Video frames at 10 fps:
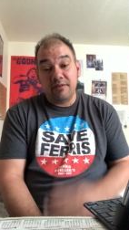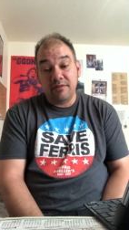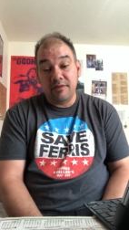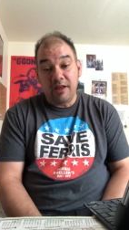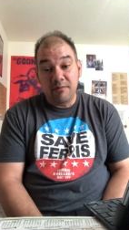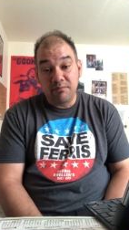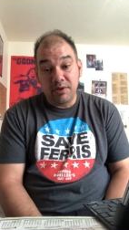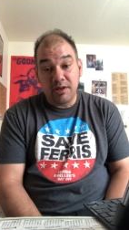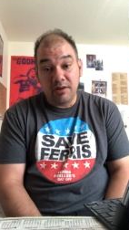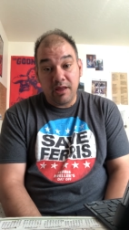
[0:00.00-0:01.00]
His name
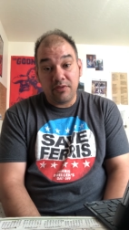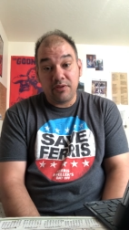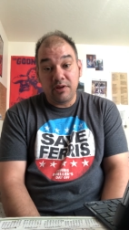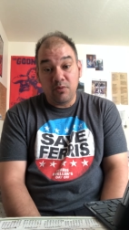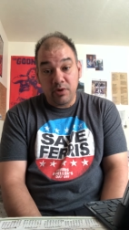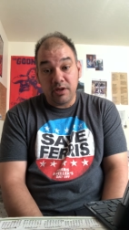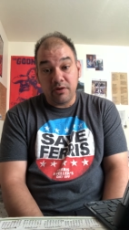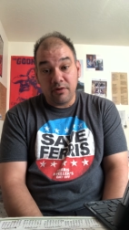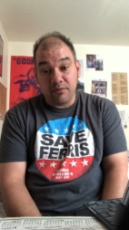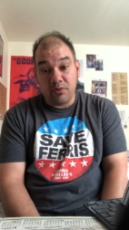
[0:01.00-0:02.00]
being Anthony
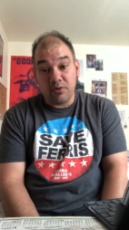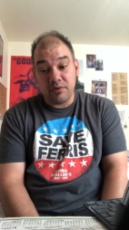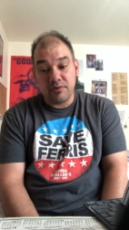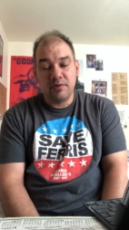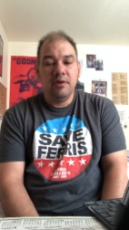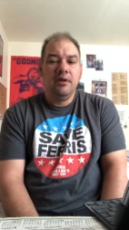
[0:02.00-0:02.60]
Weiner, of course.